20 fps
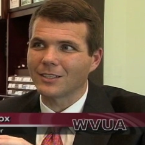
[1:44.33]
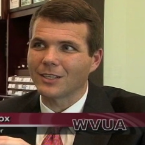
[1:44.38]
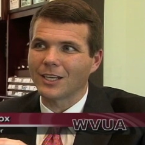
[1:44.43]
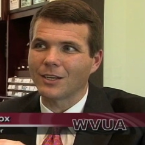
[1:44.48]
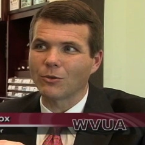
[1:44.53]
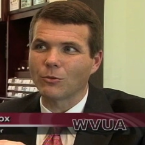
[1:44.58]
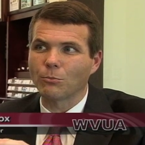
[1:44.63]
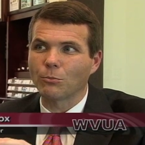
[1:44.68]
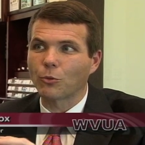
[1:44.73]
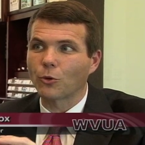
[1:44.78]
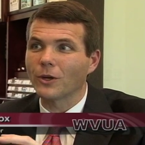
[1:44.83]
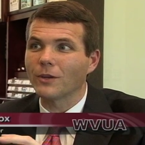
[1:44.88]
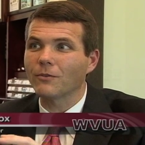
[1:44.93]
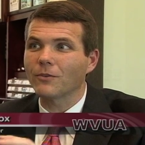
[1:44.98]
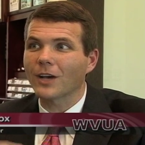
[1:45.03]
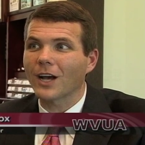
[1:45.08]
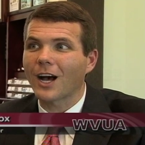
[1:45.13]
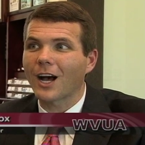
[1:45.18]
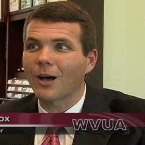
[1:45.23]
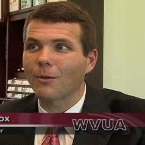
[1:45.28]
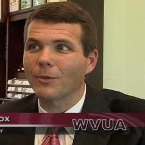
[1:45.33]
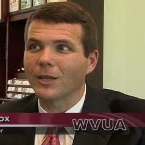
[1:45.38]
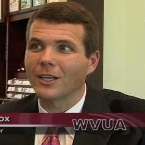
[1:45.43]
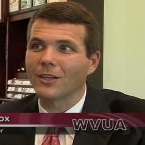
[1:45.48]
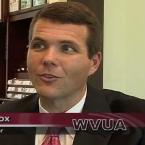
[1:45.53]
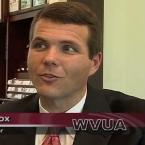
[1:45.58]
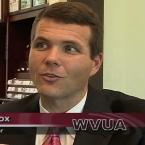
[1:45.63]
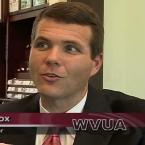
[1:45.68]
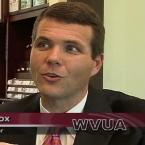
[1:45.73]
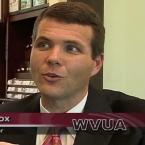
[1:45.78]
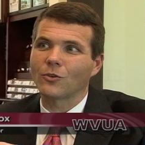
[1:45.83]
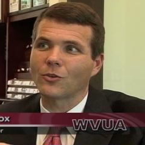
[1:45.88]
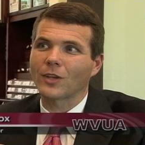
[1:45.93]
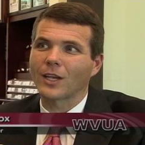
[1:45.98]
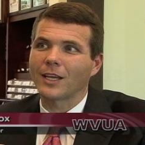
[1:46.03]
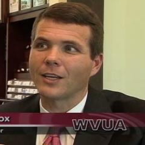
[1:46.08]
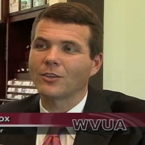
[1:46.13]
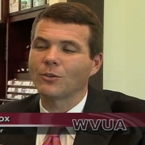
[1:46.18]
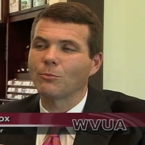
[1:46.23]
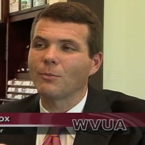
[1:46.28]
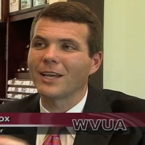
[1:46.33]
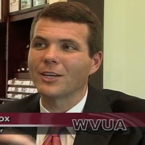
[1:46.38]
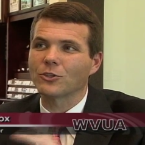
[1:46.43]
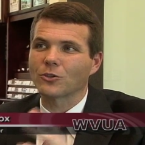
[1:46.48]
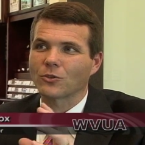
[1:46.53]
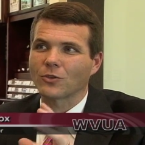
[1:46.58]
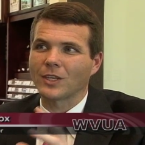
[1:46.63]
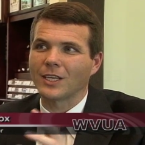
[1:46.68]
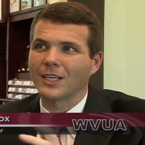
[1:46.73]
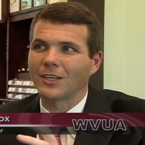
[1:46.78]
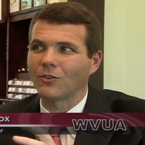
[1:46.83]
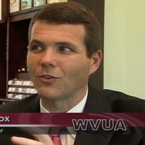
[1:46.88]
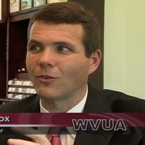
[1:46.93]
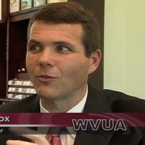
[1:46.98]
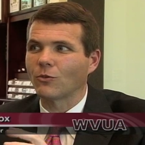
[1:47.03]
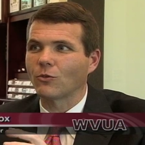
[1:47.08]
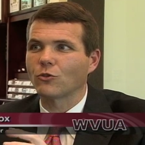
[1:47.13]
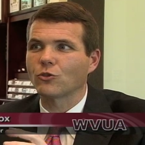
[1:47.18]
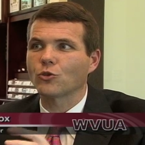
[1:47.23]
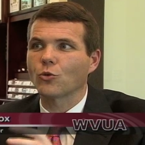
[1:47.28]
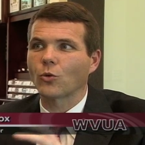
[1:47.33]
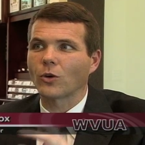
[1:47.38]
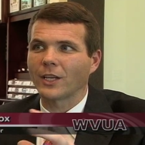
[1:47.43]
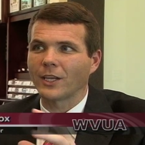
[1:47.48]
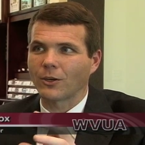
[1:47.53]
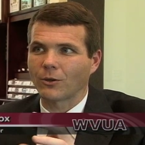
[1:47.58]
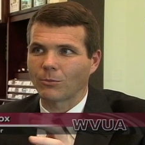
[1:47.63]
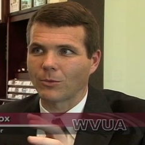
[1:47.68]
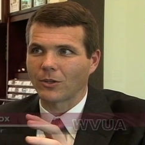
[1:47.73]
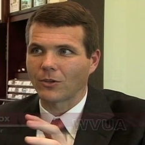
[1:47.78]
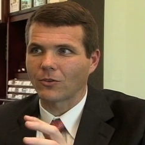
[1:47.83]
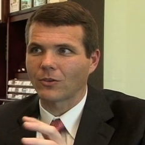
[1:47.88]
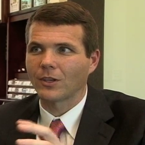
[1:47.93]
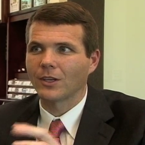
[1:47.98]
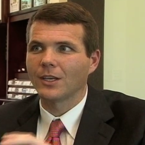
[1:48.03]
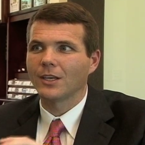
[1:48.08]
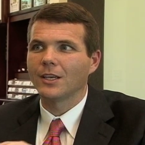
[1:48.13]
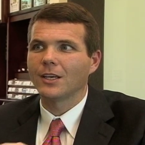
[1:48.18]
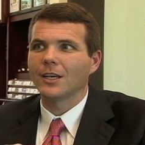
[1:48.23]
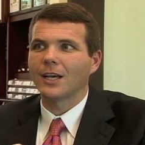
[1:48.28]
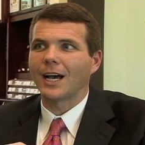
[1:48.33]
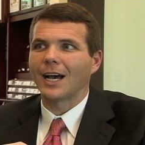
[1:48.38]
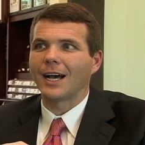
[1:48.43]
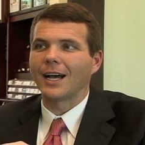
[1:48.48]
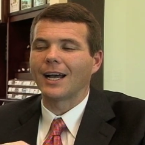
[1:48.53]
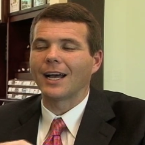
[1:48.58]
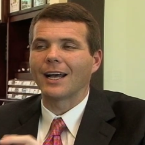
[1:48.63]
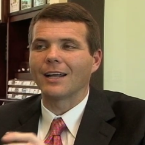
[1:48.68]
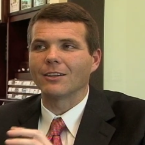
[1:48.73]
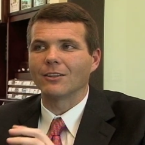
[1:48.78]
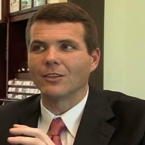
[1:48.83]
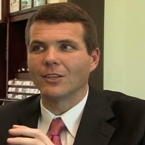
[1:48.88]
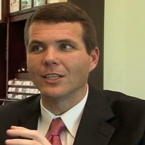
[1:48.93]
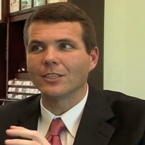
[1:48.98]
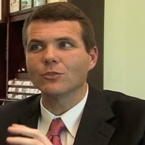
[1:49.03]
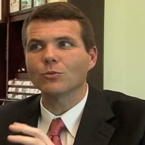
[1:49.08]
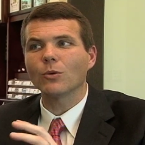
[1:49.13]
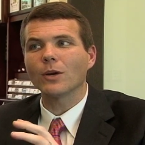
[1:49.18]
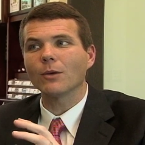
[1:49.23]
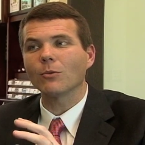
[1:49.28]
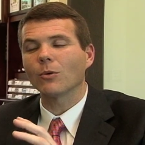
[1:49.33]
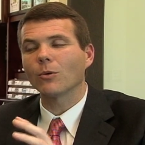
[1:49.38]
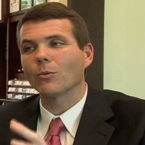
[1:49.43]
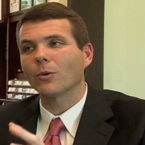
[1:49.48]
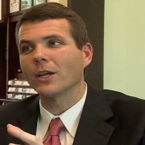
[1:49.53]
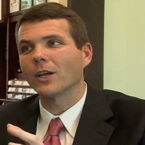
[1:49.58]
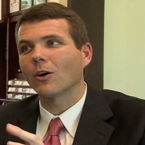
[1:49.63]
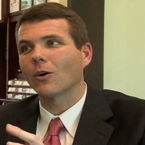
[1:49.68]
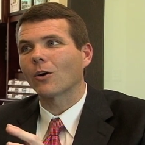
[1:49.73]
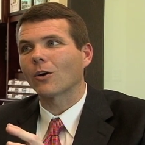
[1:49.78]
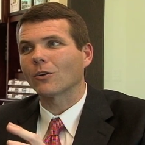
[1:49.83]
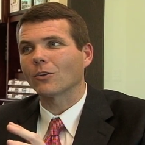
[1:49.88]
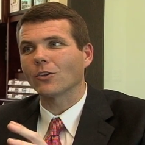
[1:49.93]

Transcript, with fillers: and, brief comments to say to measure things in short increments let's wait where we are.